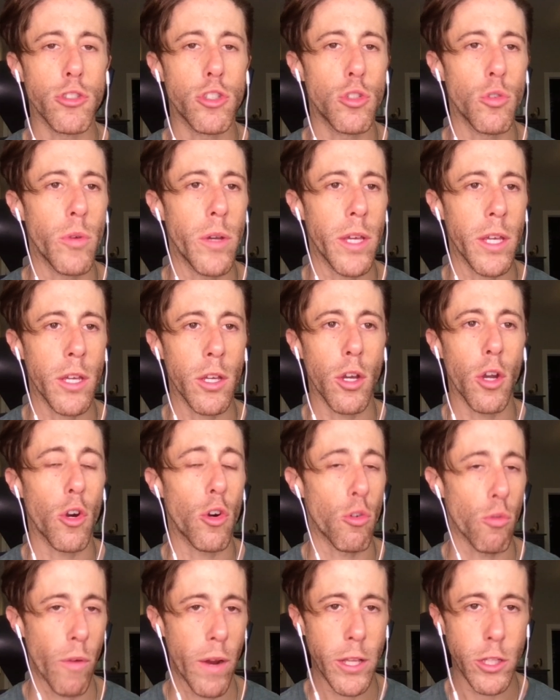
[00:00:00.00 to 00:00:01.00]
doing
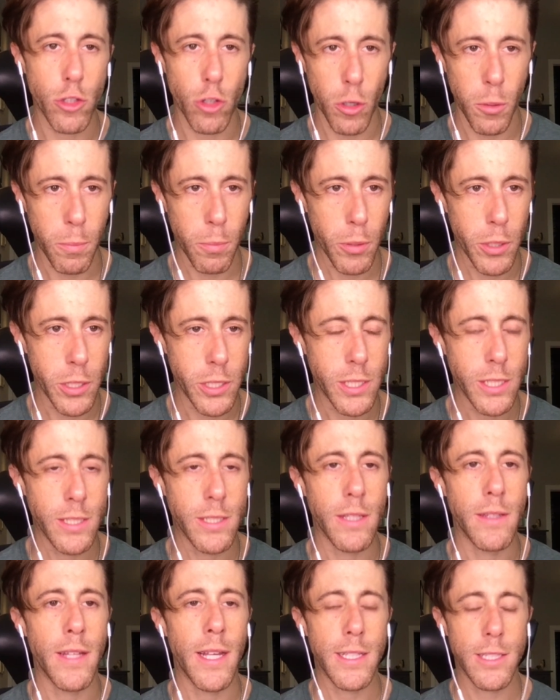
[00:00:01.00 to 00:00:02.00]
great during
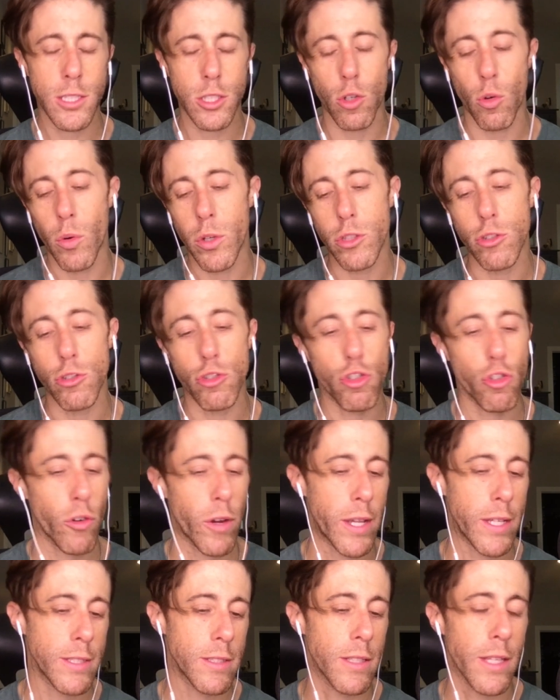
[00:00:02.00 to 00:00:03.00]
preseason, that's going to
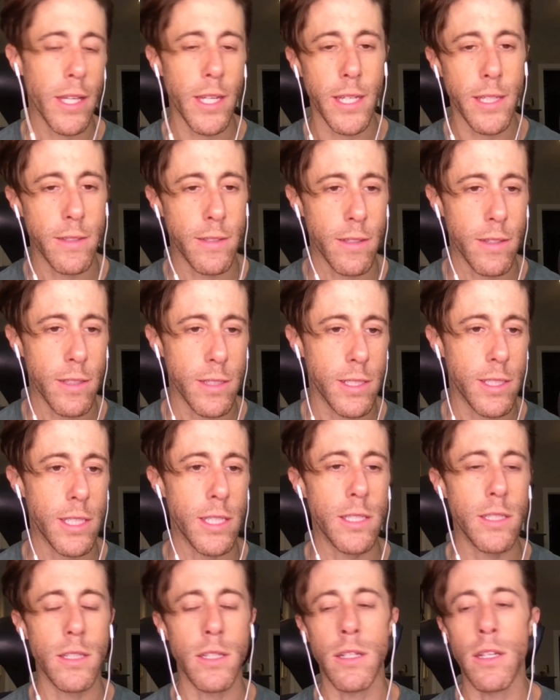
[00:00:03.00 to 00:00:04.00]
translate into the
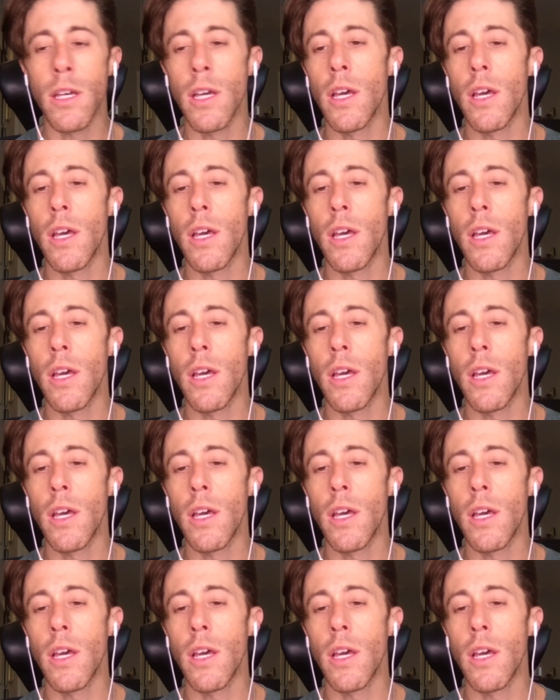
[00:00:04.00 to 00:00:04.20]
season.